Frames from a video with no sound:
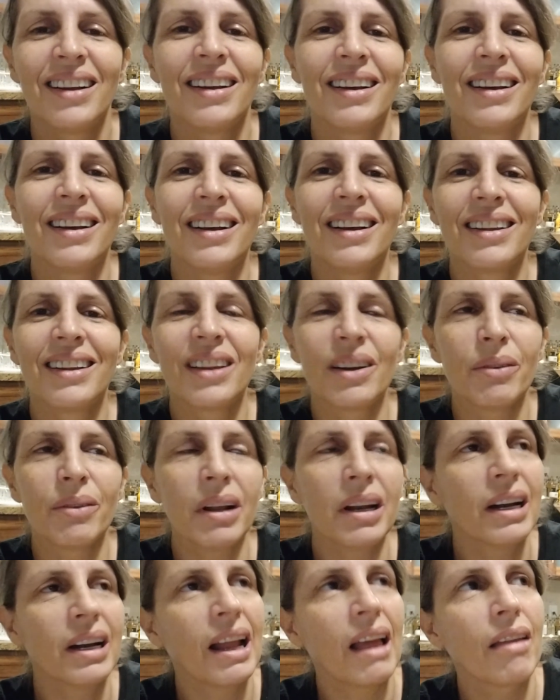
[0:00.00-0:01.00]
Oh, they're
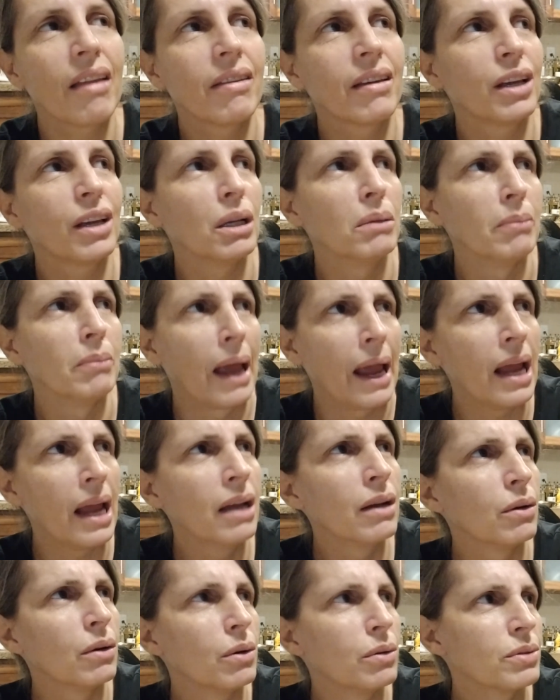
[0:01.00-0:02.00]
running out of the good
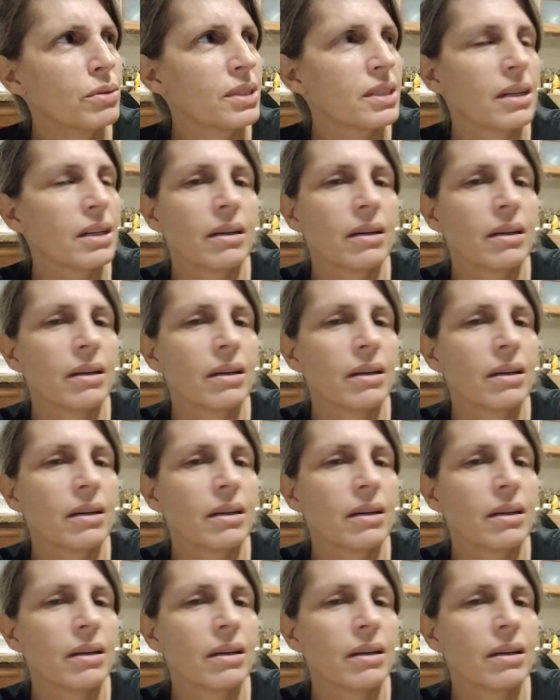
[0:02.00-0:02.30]
mangoes.